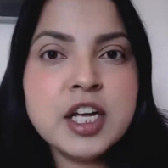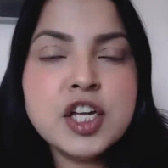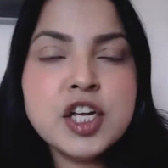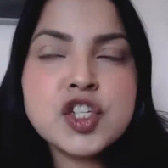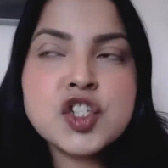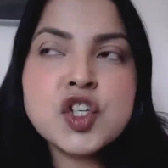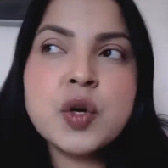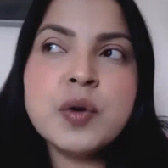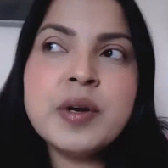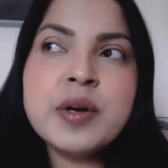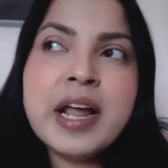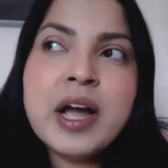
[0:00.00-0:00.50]

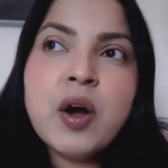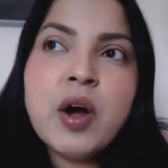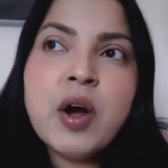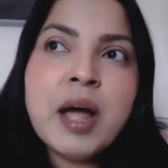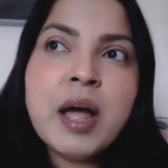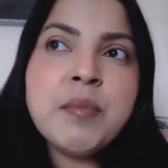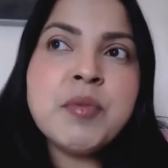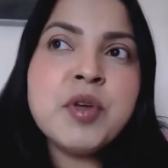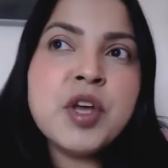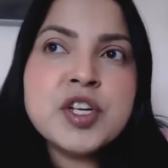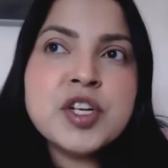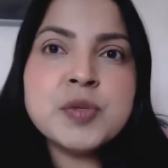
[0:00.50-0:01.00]
So now
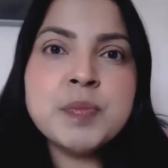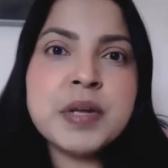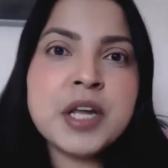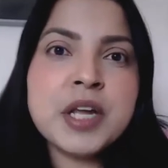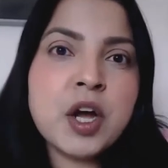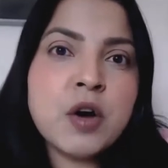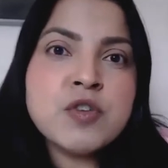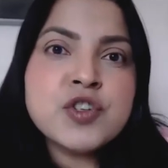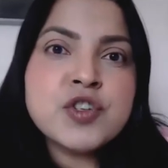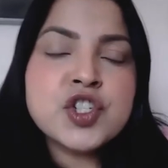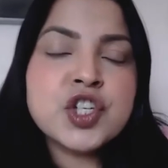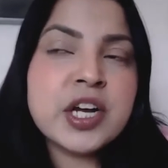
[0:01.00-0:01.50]
I'm going to be
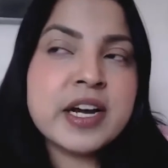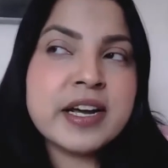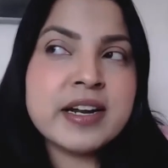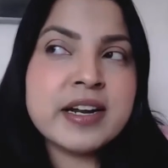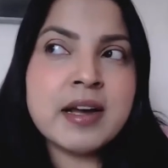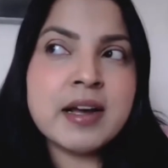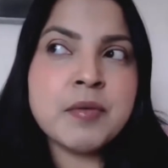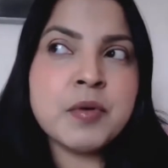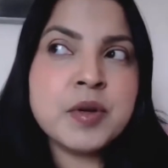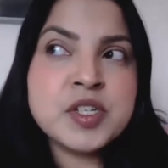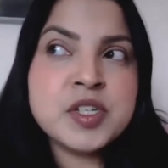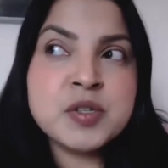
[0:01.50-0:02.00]
coaching her, and
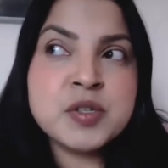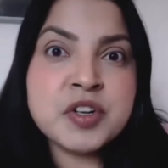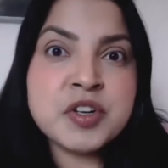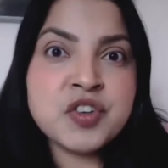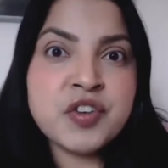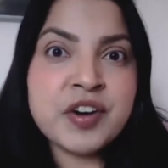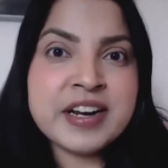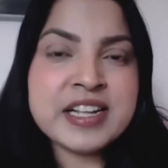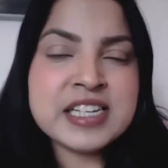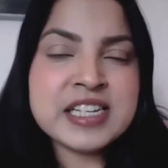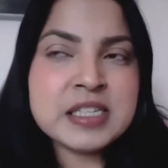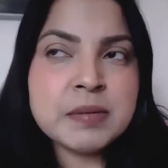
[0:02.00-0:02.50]
I'm going to
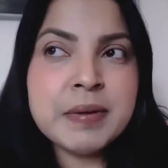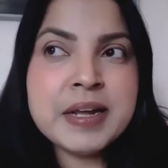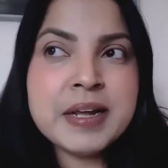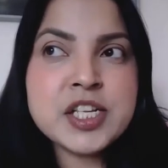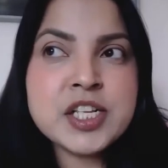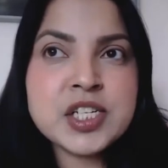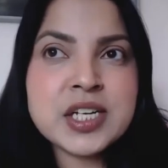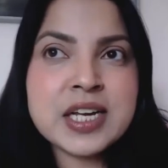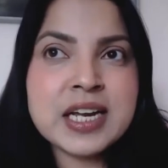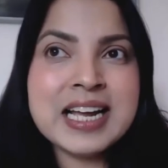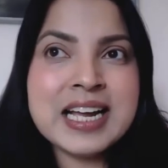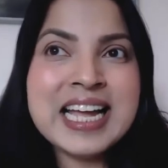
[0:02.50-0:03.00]
try and explain
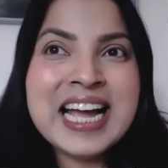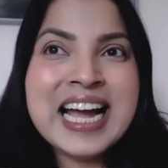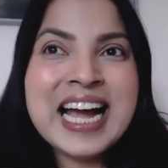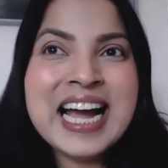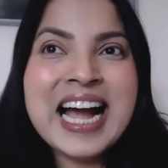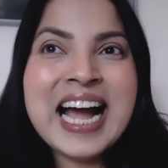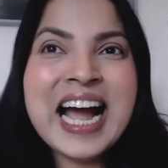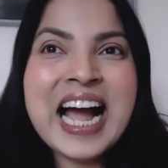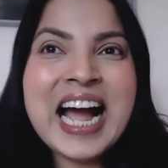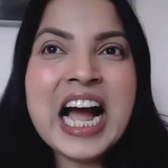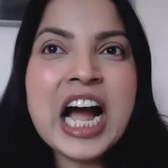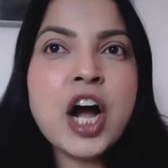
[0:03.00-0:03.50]
to her
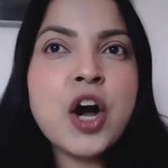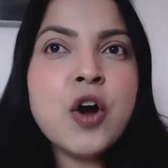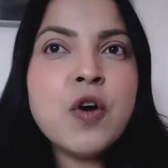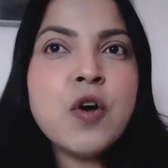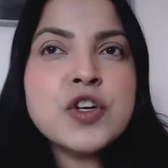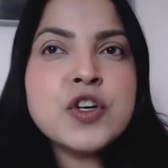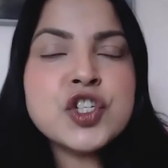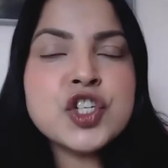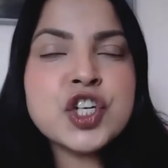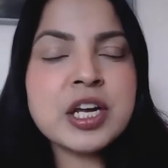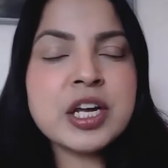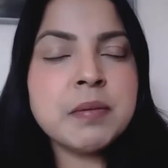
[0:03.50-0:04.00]
how
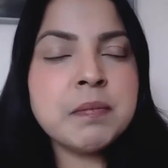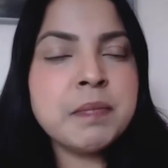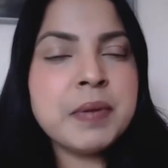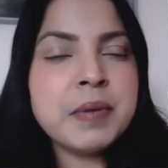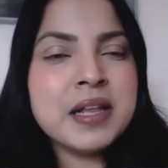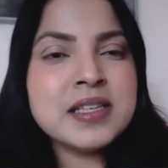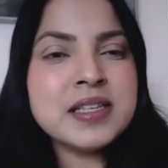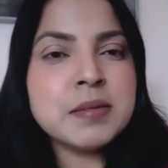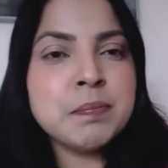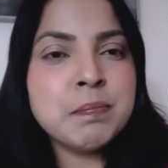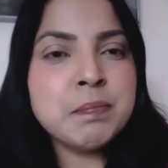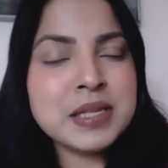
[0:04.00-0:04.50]
she can
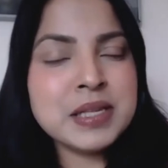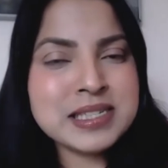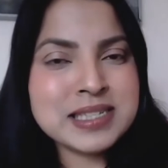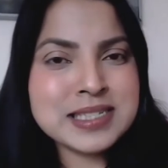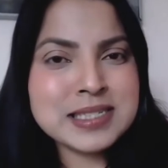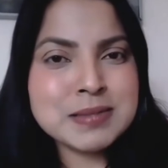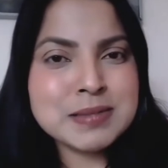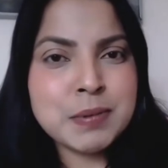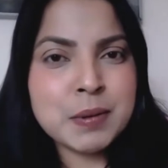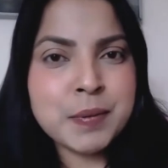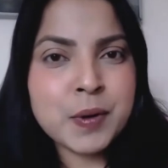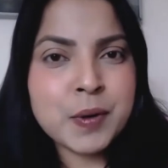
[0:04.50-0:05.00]
build a
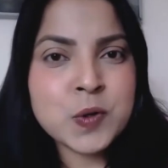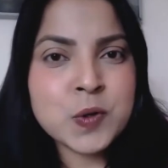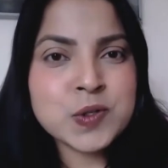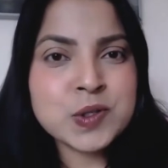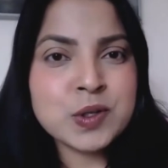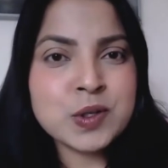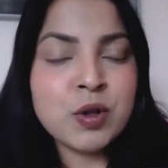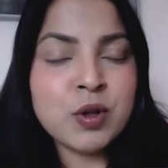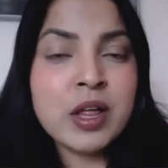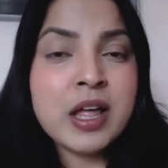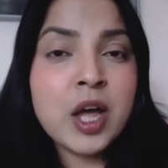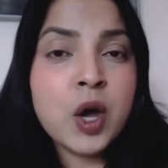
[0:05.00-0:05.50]
business
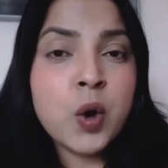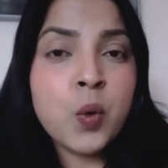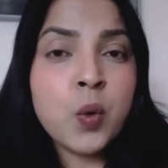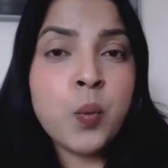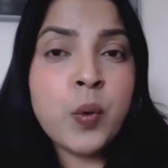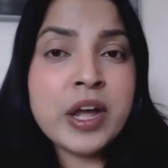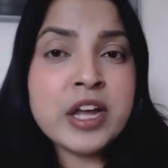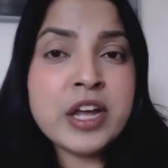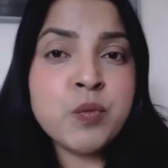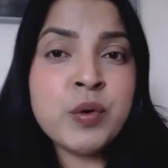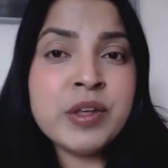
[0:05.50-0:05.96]
proposal where,